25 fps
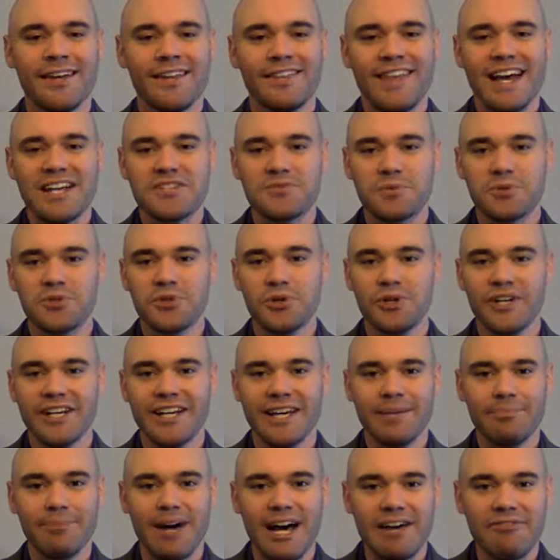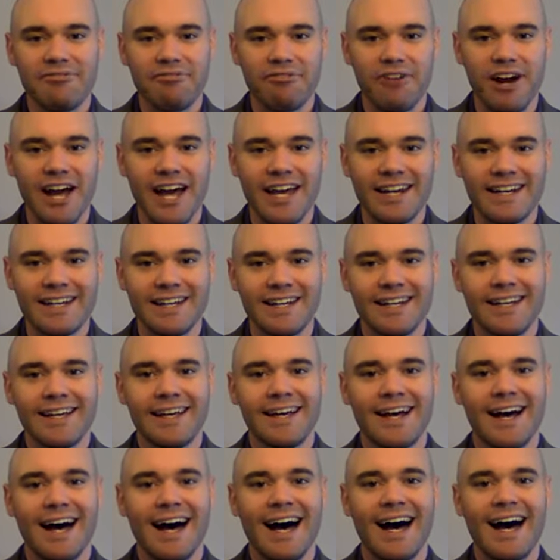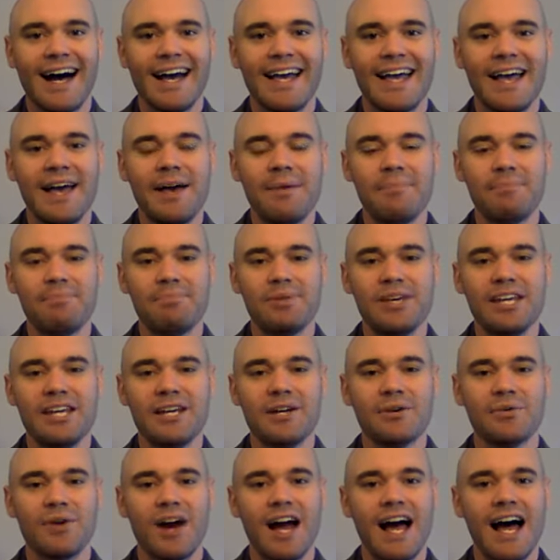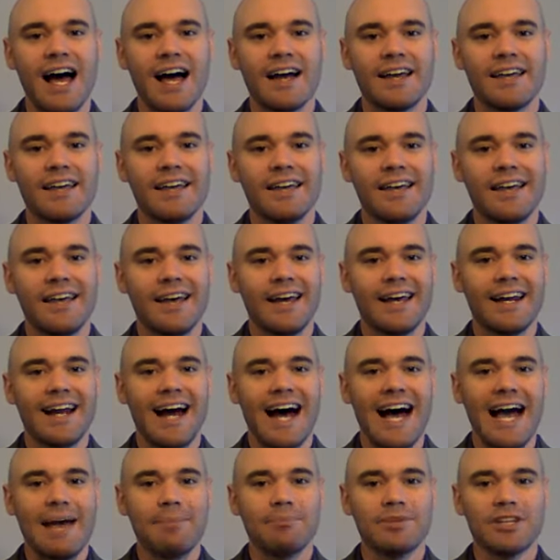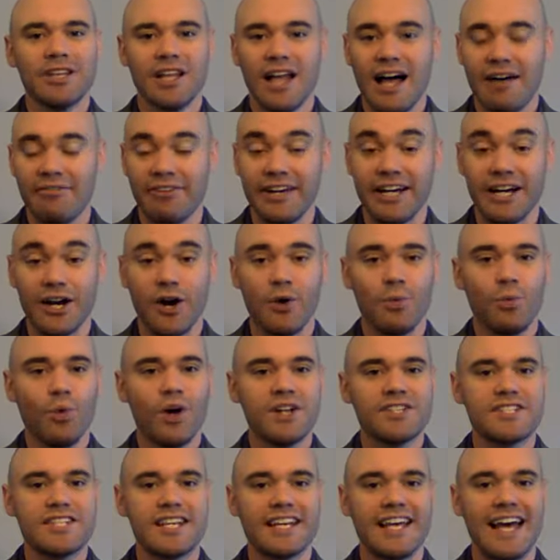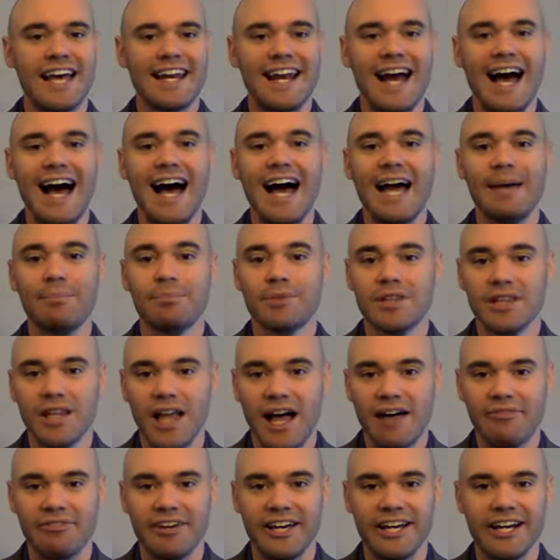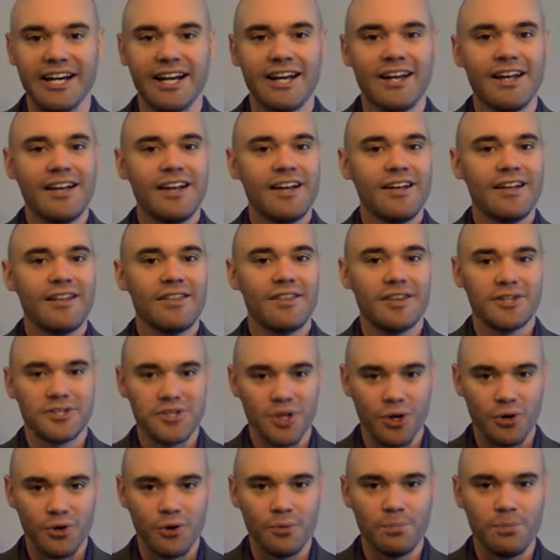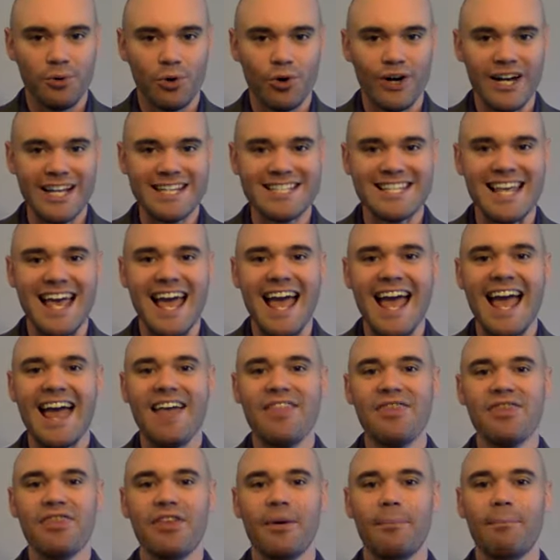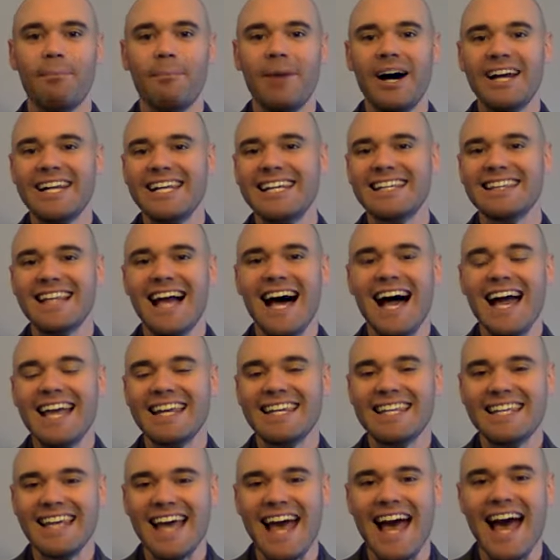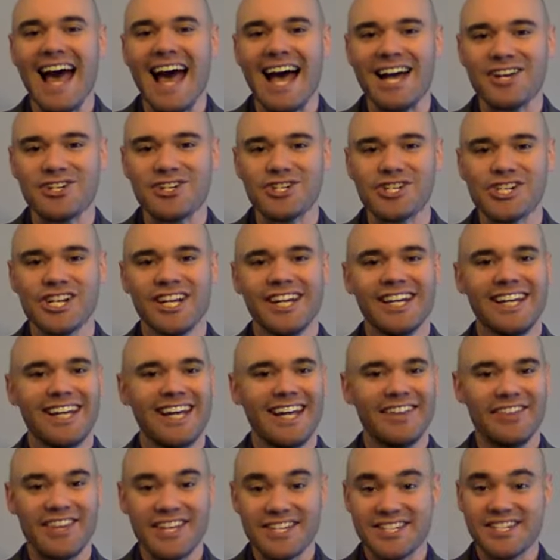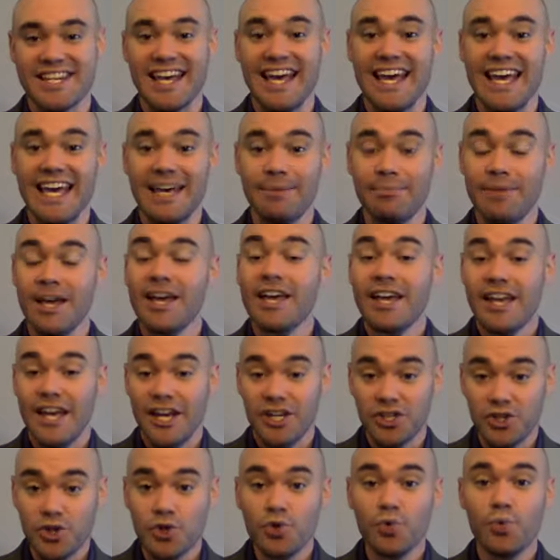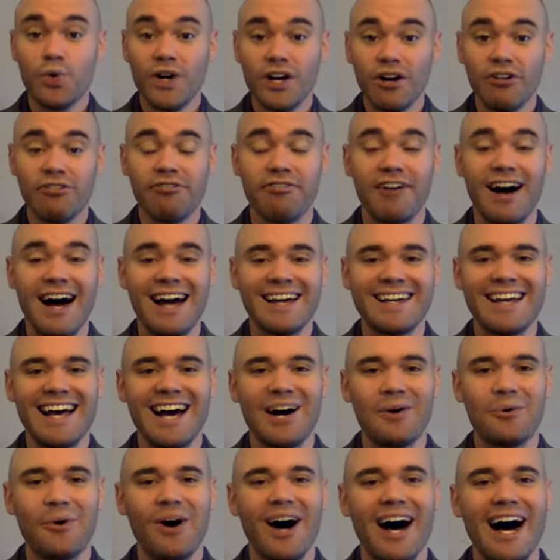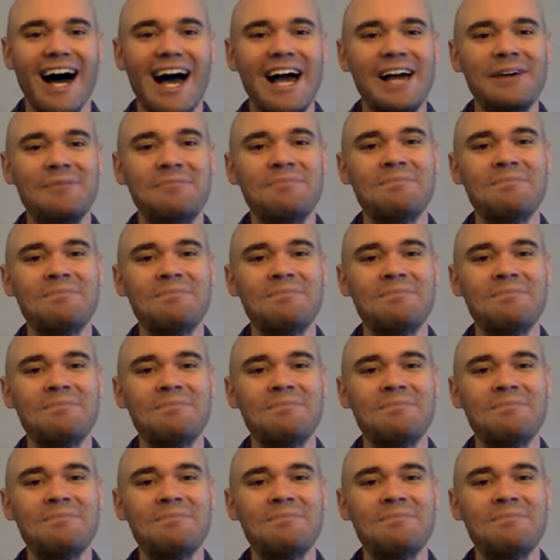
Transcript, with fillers: Thanks for tuning in, my friend. I am B Rock, and I'm loving, once again, I'm loving the total points and the money line cash in this game, and you will find out why.